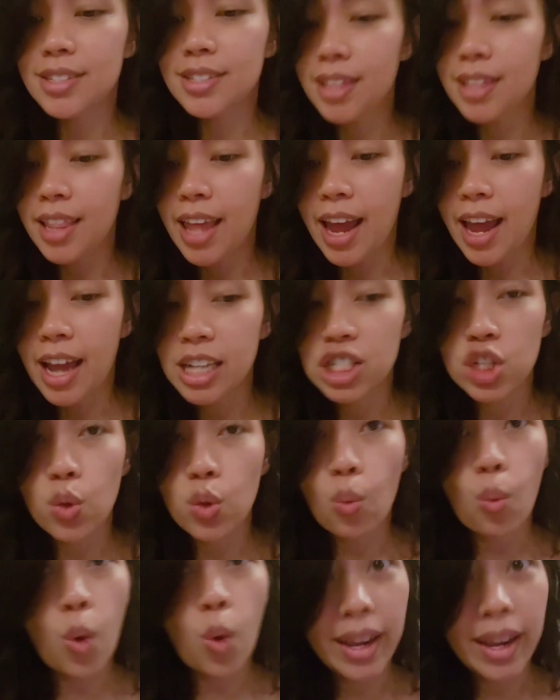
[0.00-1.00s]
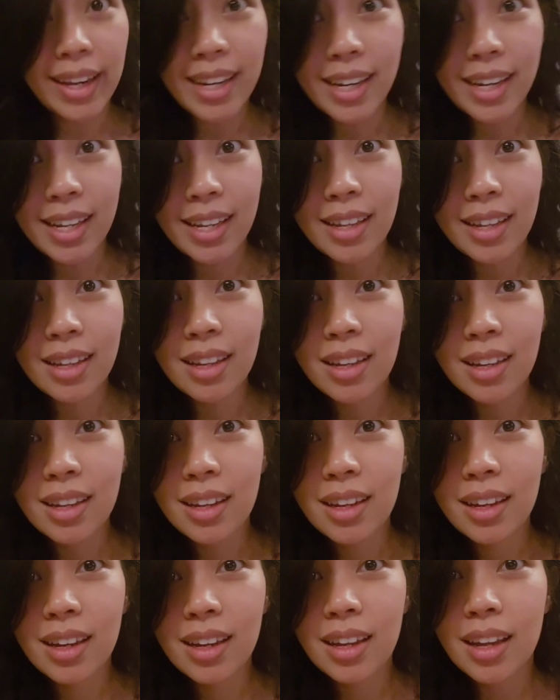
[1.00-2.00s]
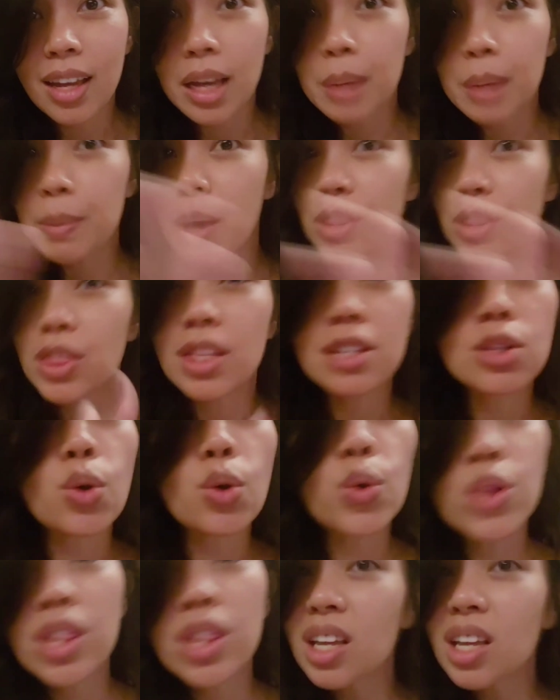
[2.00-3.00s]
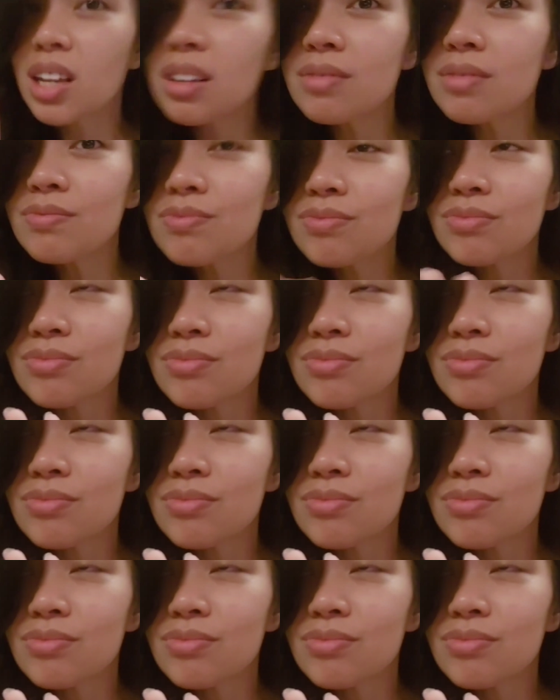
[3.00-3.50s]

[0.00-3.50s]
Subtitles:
slash whiny about this whole thing,